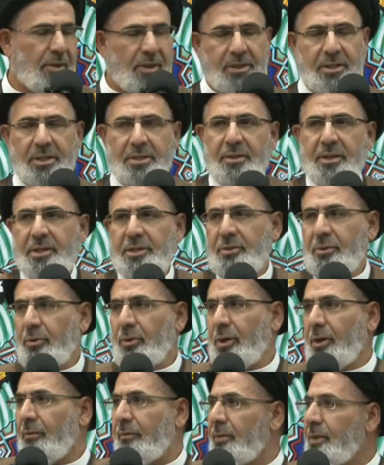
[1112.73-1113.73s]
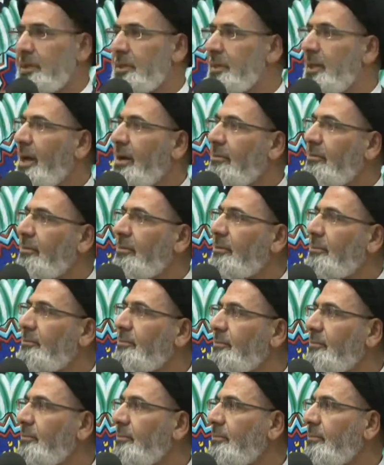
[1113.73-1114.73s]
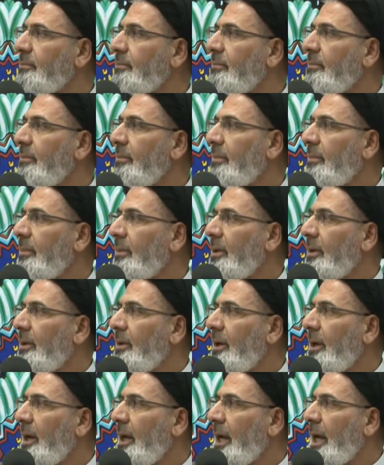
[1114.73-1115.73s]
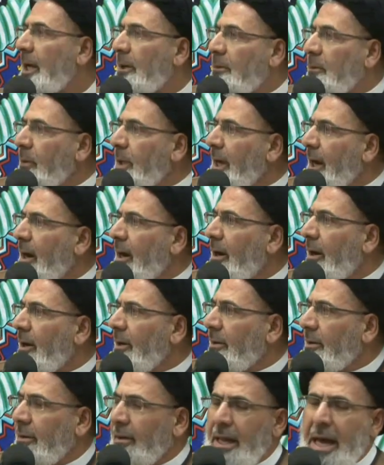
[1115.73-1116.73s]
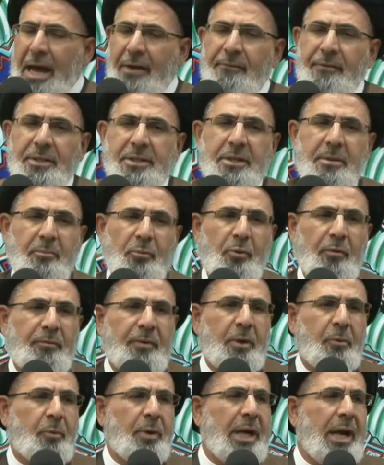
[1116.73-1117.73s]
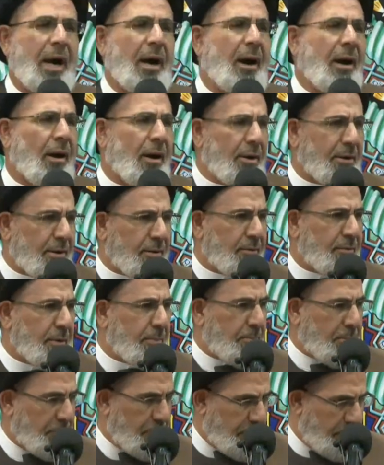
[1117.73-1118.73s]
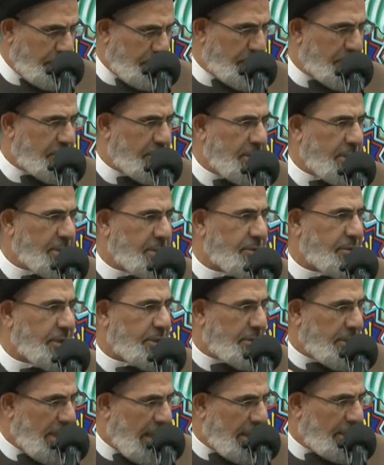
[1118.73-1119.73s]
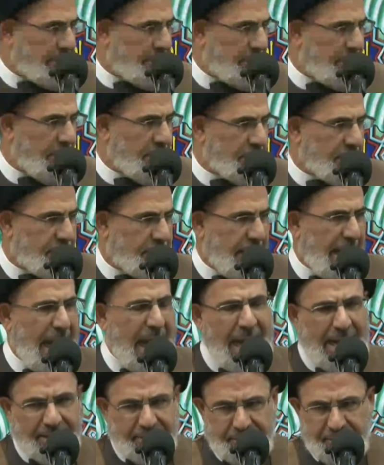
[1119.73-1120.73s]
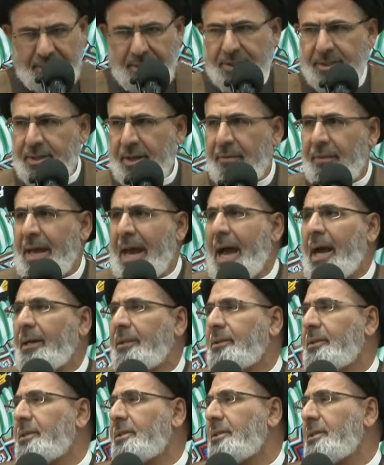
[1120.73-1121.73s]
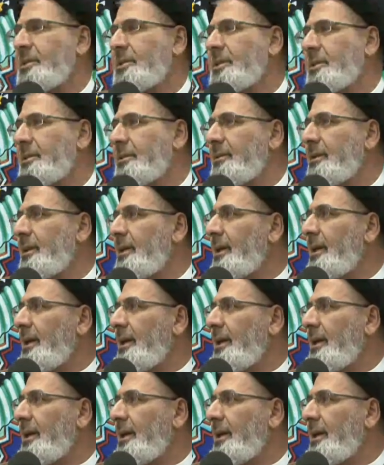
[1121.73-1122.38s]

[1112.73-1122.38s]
This is the story of this life. And we are, life is a movie, we are the producers, the directors, the actress and the actresses.